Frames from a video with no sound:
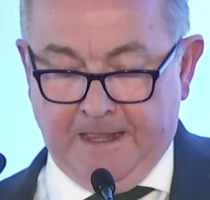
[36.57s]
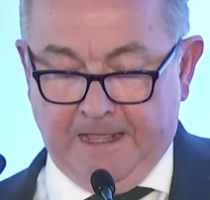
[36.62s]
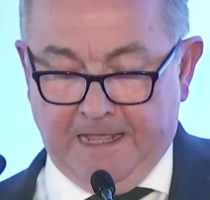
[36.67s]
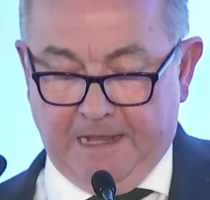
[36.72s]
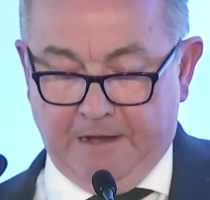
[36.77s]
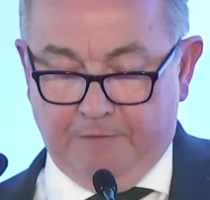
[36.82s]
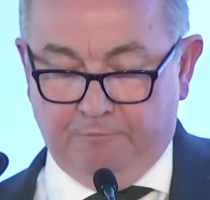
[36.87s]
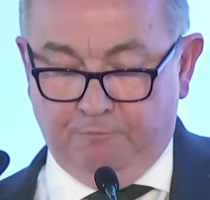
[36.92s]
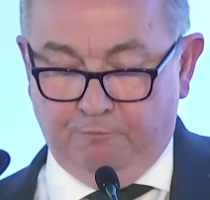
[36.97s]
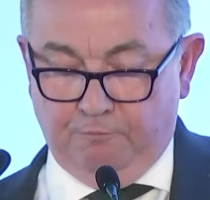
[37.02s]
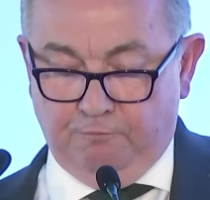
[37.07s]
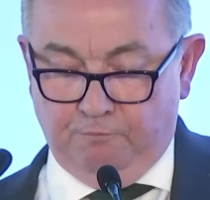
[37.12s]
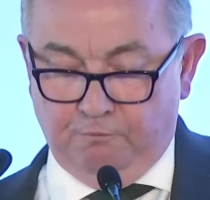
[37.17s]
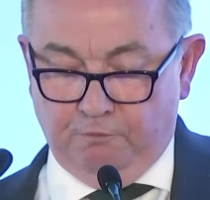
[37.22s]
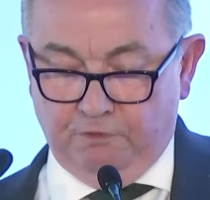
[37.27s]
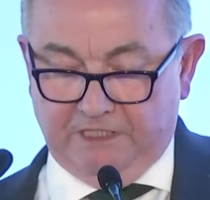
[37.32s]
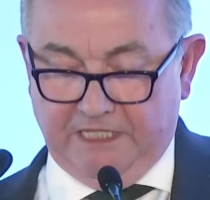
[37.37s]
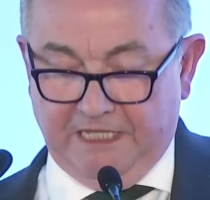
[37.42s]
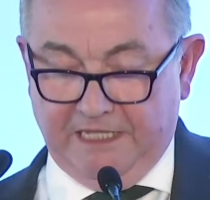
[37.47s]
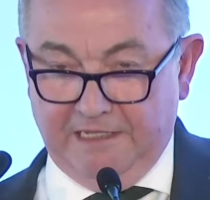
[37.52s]
and
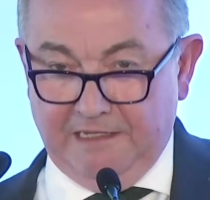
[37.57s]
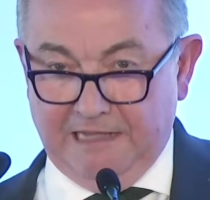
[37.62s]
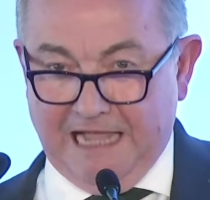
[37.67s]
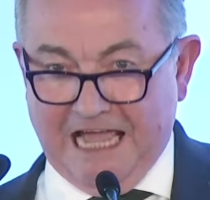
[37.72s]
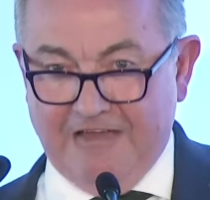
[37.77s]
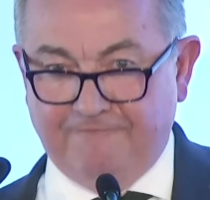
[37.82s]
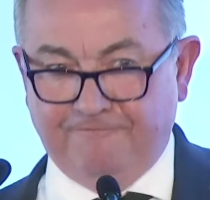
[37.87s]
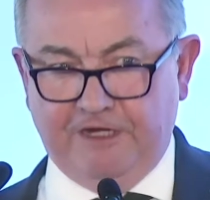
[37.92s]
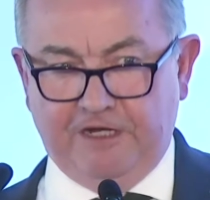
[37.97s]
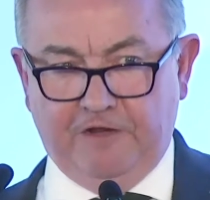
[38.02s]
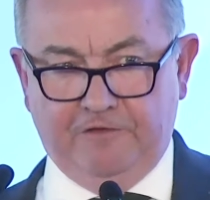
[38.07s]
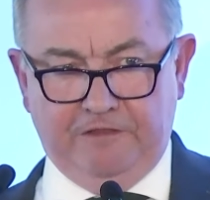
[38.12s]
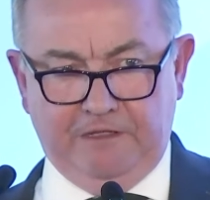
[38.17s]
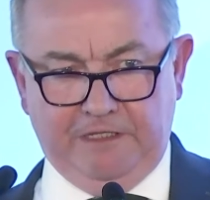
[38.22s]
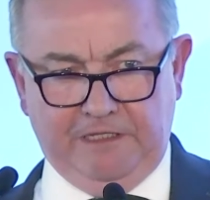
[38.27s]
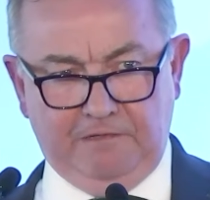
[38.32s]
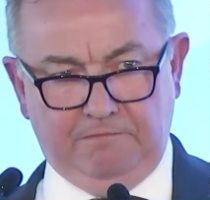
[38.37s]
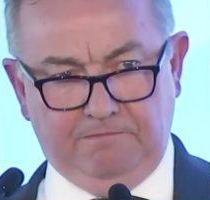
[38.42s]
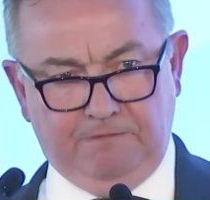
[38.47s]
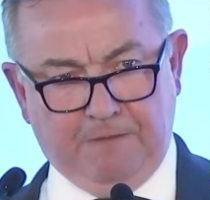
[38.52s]
with the advent of
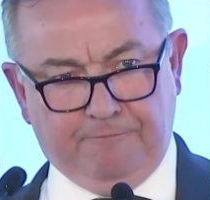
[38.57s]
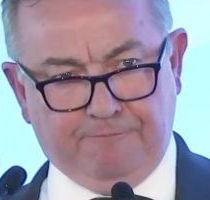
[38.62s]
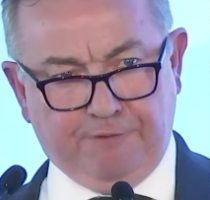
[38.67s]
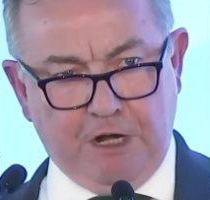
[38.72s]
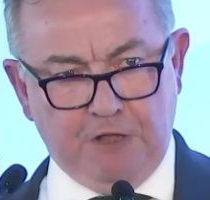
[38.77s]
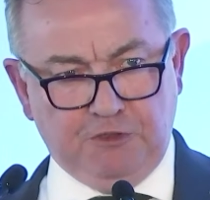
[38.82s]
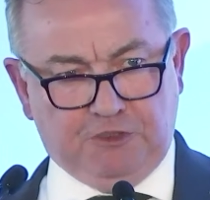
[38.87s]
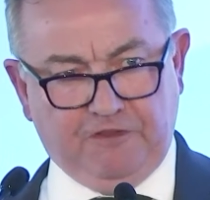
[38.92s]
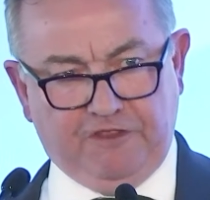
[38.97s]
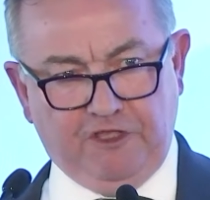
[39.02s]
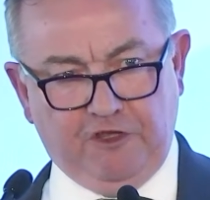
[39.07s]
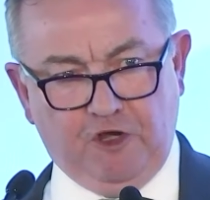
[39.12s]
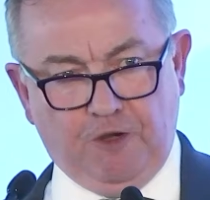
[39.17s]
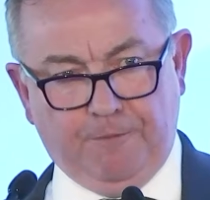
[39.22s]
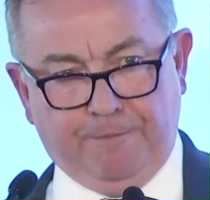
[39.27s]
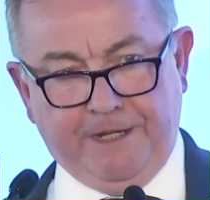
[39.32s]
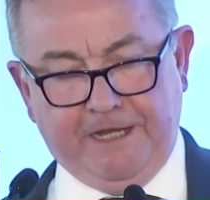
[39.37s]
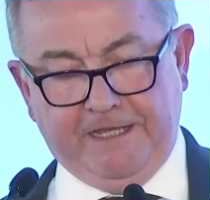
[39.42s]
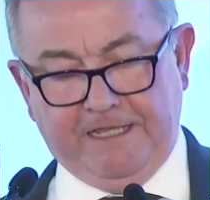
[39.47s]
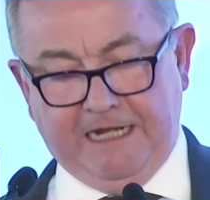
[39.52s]
the approach of the
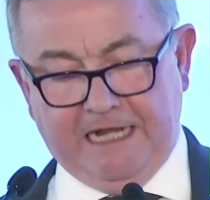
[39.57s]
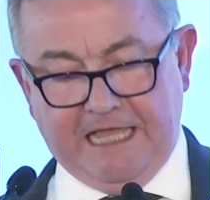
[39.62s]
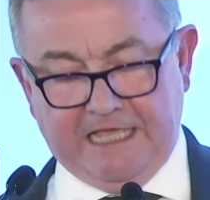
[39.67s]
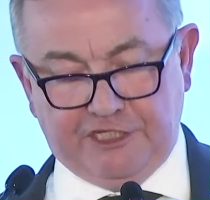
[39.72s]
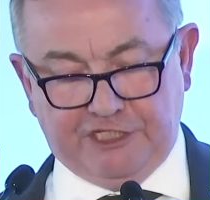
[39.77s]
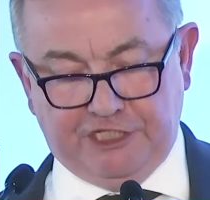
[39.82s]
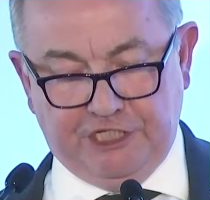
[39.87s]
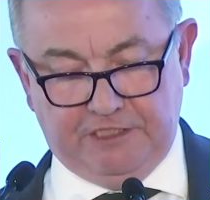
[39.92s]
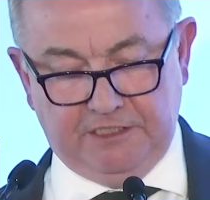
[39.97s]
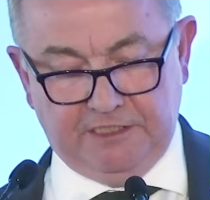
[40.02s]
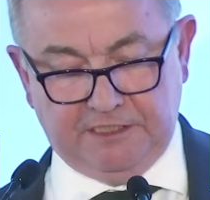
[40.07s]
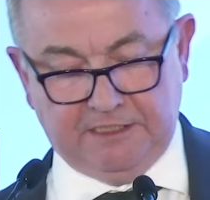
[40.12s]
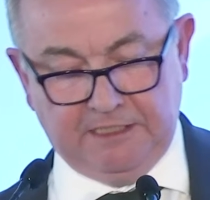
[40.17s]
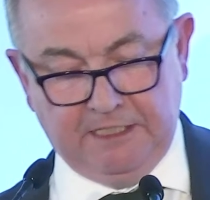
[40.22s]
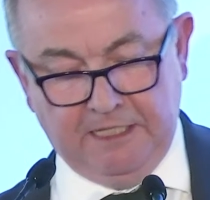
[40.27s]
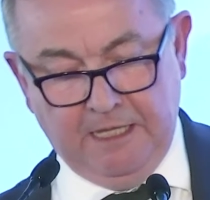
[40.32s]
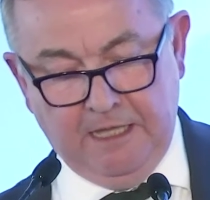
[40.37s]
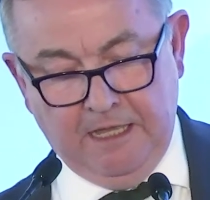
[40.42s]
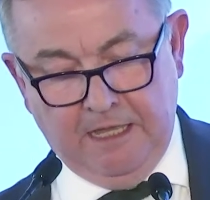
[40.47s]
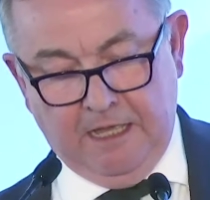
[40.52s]
European elections,
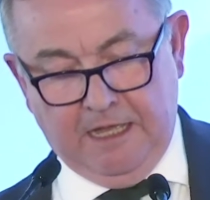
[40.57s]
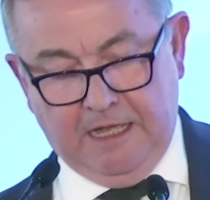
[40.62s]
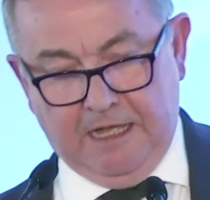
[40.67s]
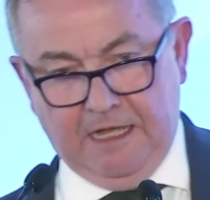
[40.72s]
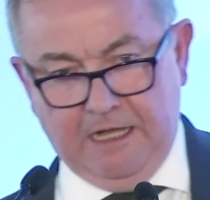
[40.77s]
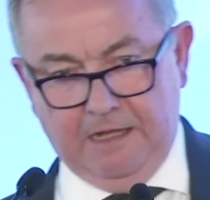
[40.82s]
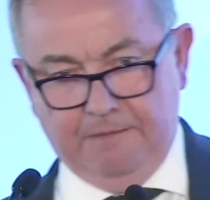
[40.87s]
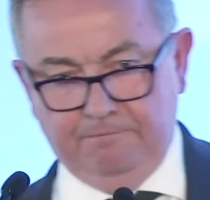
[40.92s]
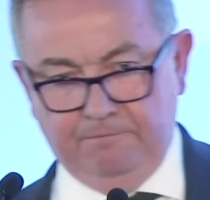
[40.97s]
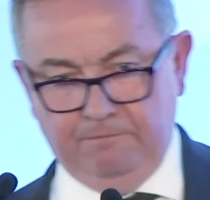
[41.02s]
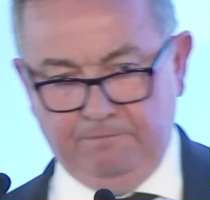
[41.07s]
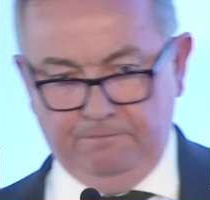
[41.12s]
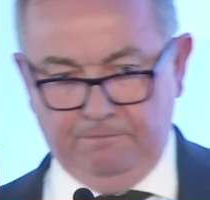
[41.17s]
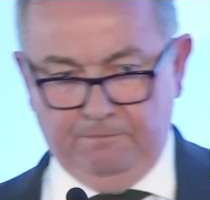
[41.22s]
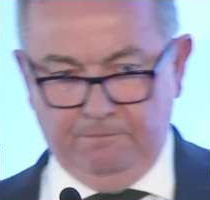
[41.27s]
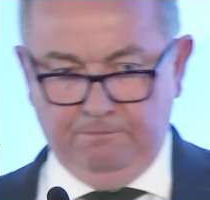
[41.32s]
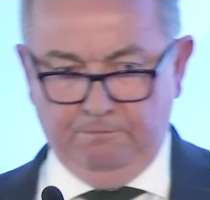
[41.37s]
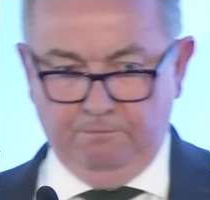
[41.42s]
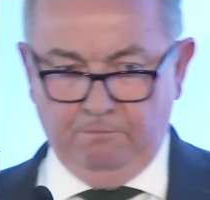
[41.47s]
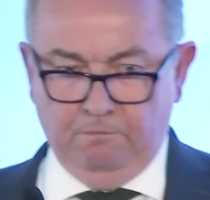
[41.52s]

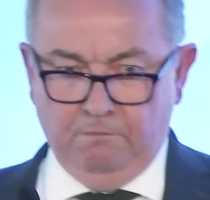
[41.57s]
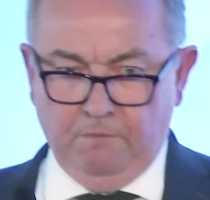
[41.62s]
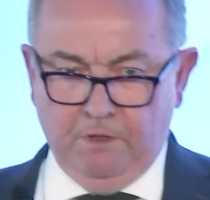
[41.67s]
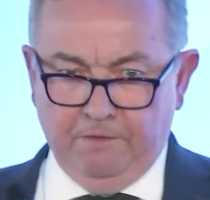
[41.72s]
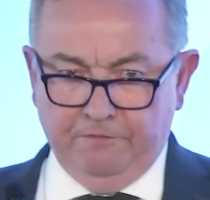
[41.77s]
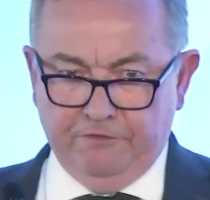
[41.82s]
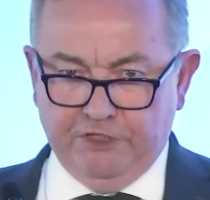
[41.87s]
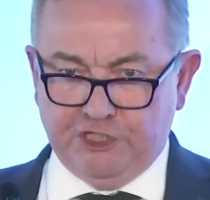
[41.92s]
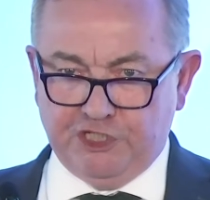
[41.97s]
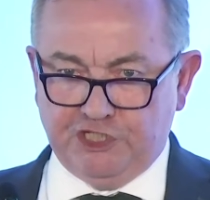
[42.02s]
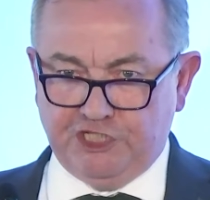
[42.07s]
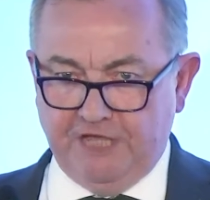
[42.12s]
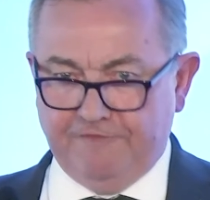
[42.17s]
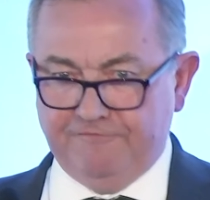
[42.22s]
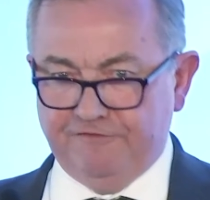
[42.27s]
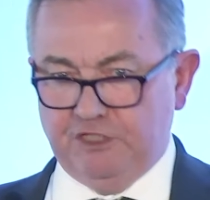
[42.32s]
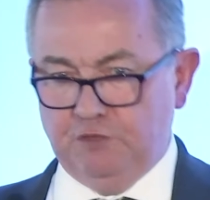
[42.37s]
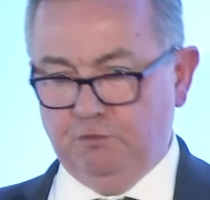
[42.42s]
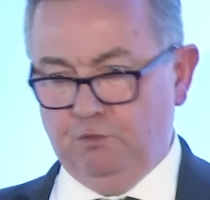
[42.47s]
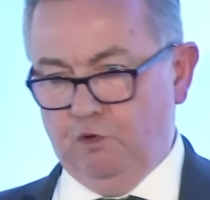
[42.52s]
the
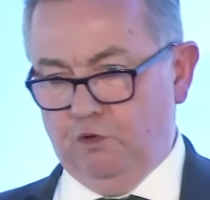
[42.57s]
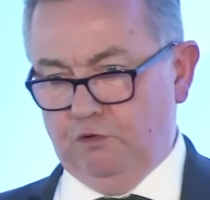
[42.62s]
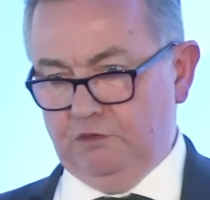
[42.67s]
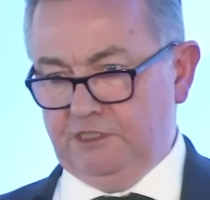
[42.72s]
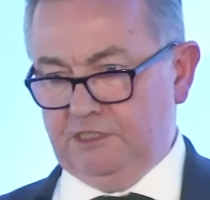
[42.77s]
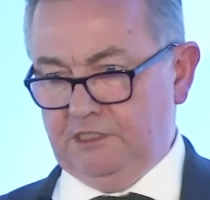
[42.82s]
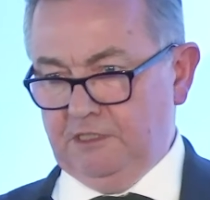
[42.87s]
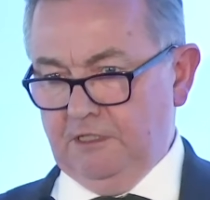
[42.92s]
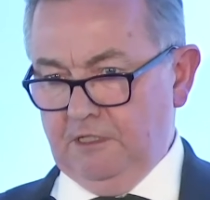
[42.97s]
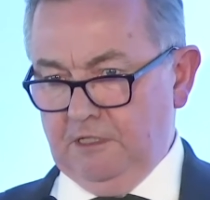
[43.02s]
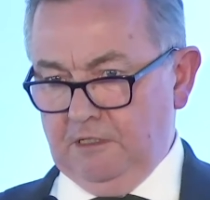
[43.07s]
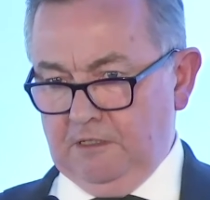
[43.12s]
shift towards